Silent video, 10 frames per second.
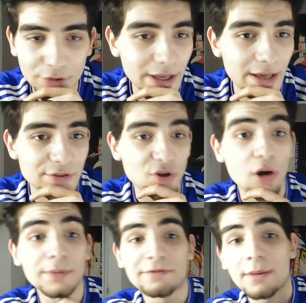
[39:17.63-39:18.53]
Yeah, so
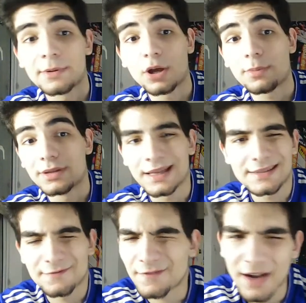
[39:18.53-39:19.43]
only wrapping up in like
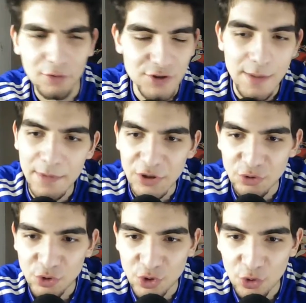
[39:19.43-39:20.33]
5 or 10 minutes
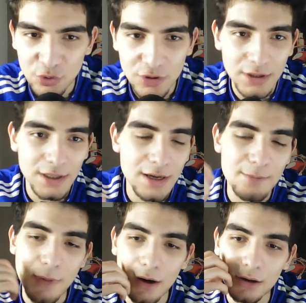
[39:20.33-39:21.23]
or so.
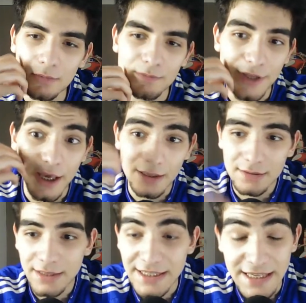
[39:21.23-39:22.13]
But yeah,
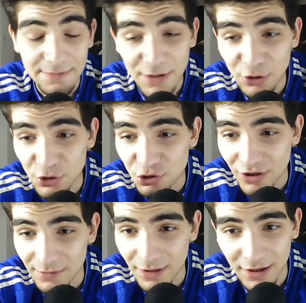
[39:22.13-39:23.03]
it's been a good
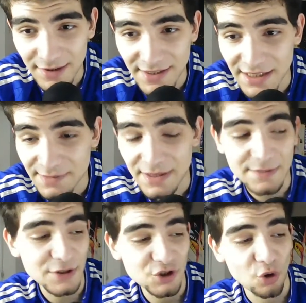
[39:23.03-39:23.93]
stream. Like I said, it's
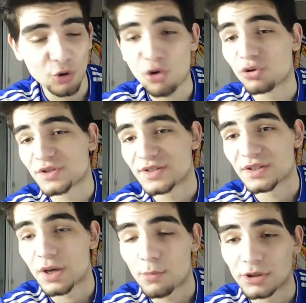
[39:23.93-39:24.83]
been so long since I've
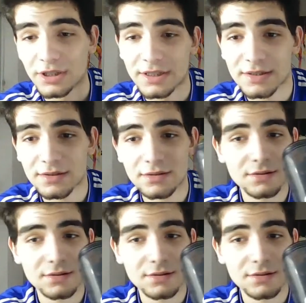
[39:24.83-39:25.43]
done one of these.